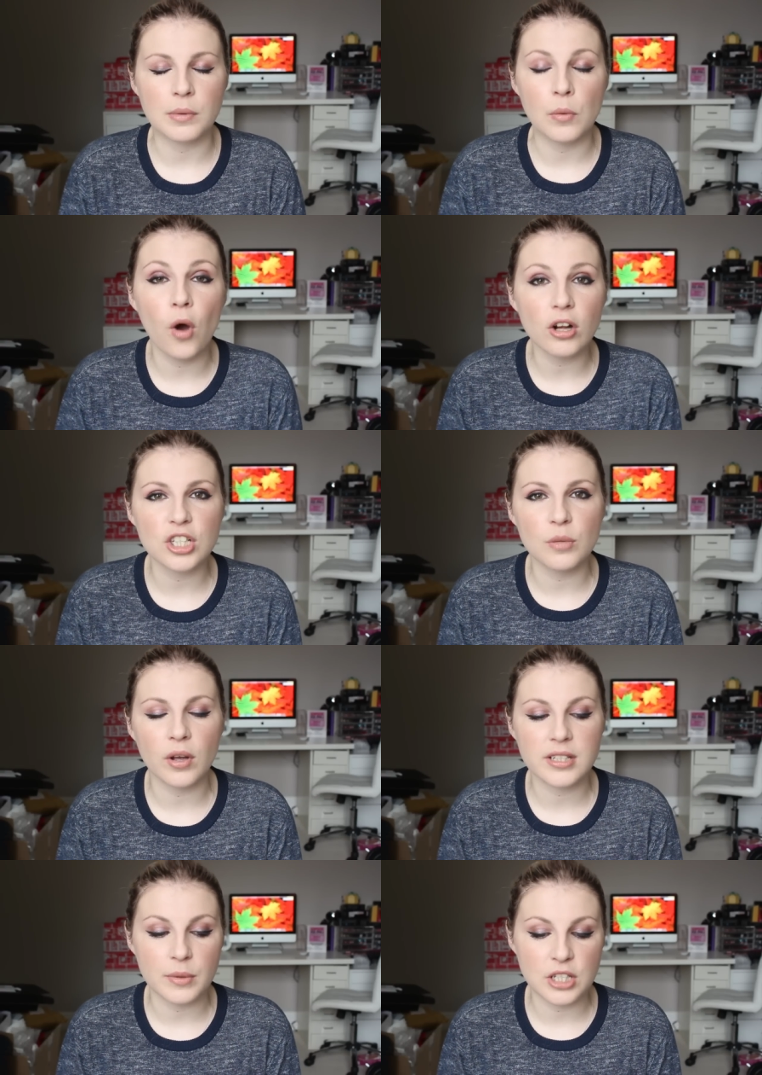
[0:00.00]
So I watched them
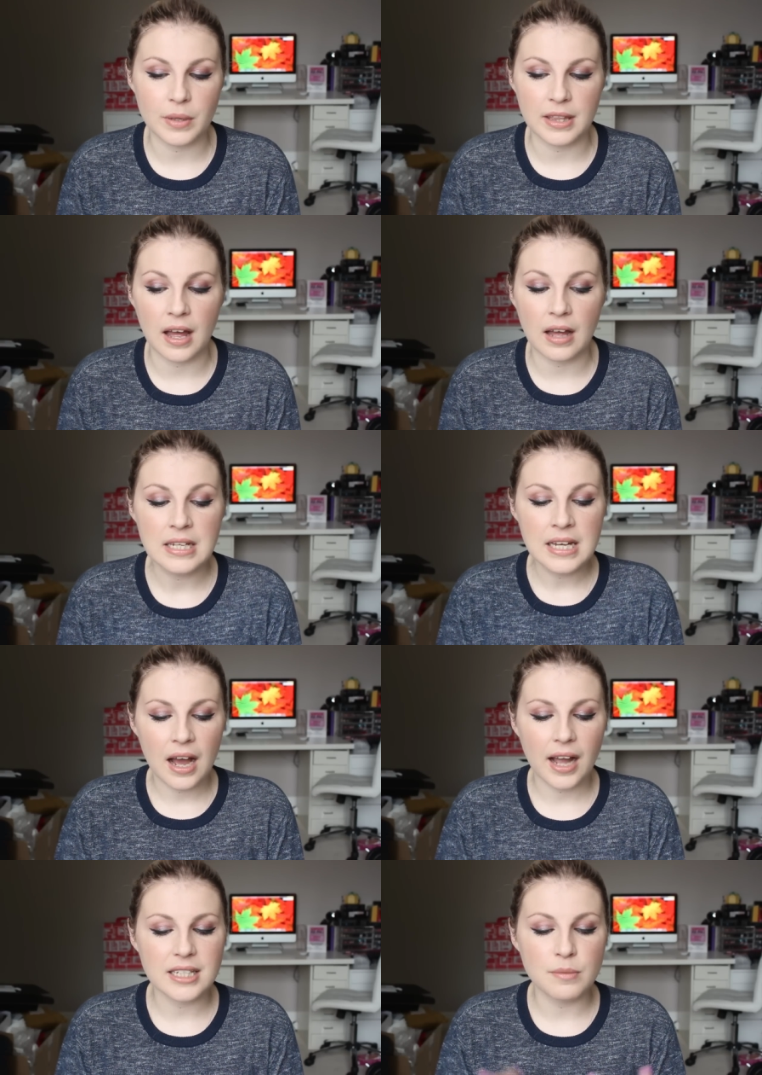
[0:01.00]
whilst I was doing that,
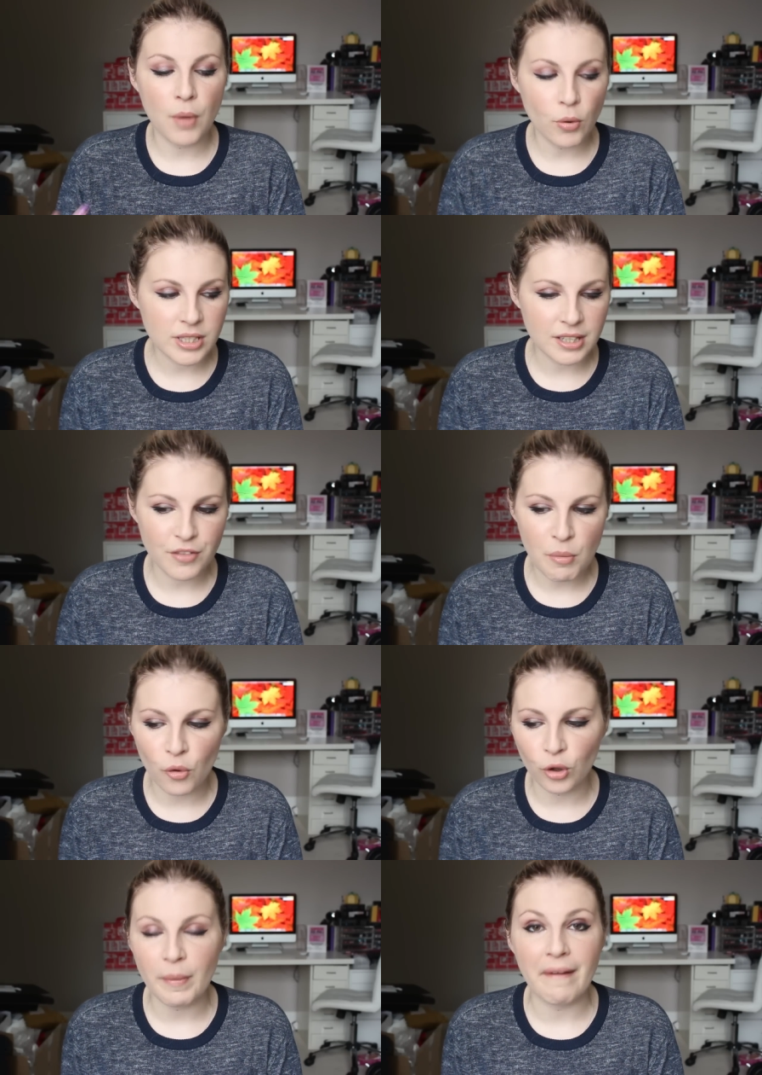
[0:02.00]
and most of them
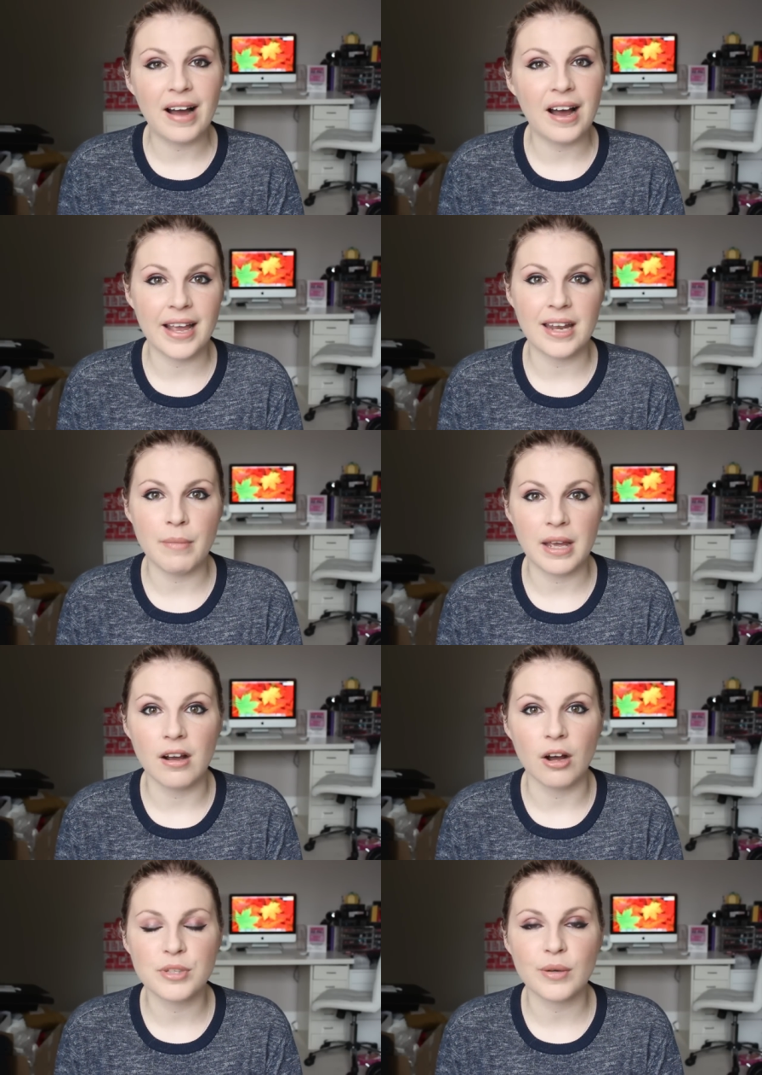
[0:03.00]
are all about high-end
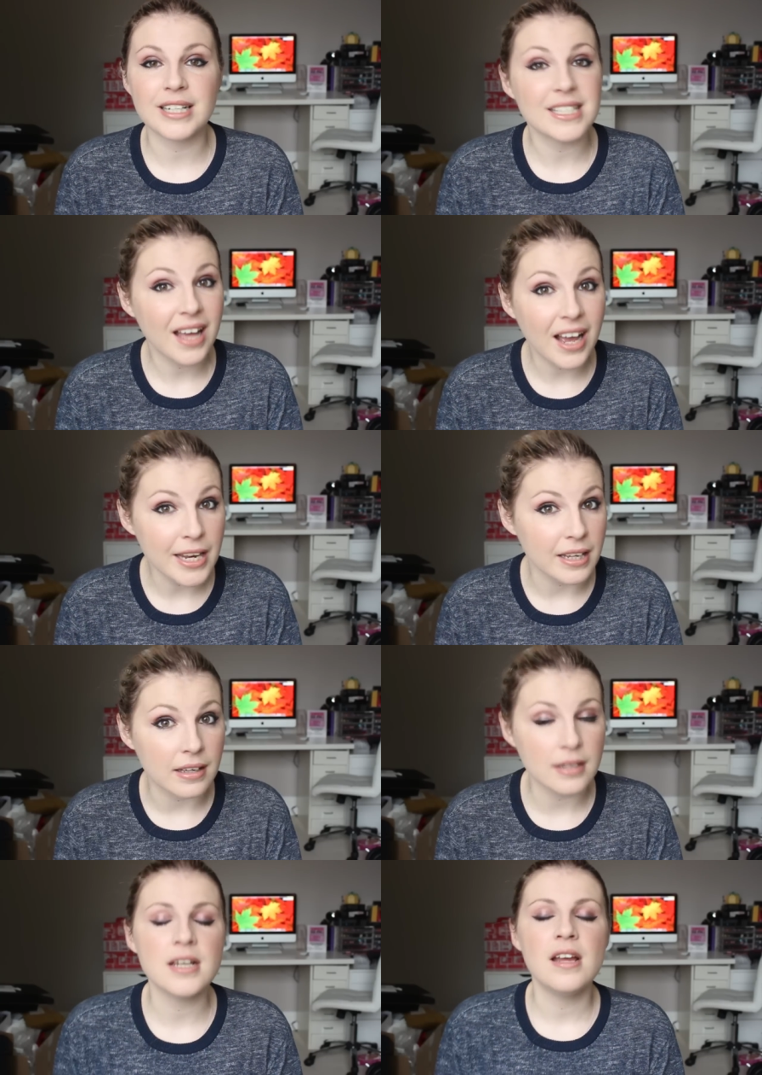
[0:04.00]
makeup. So I
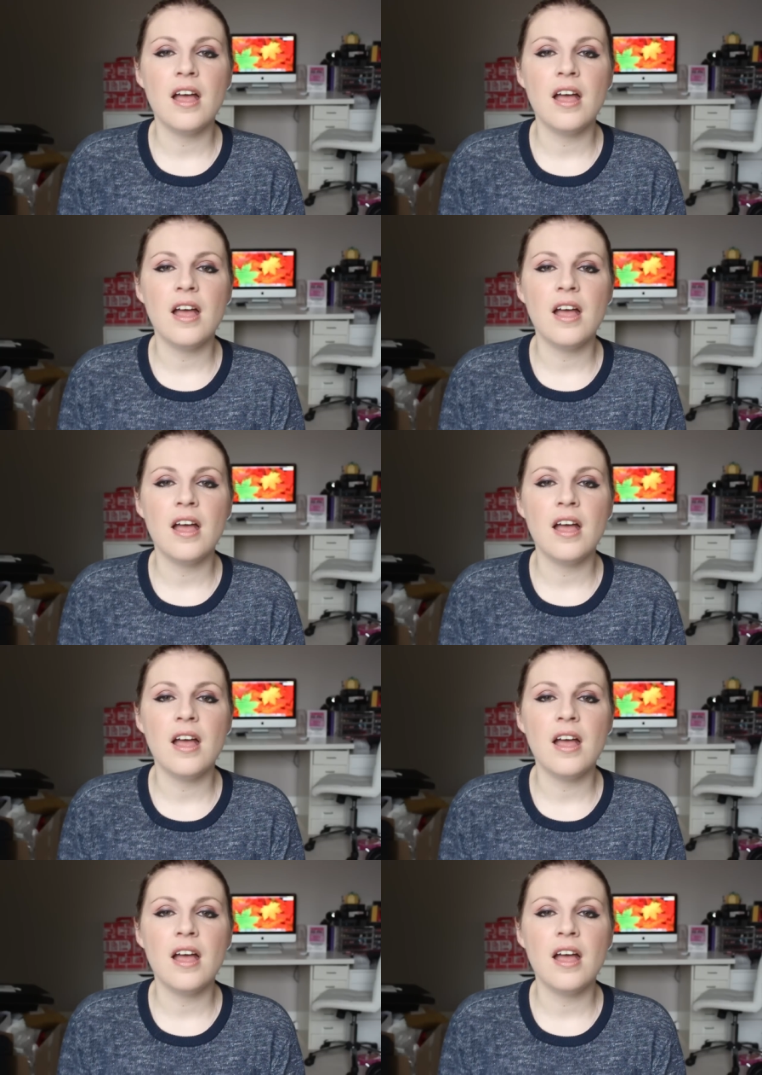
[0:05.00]
decided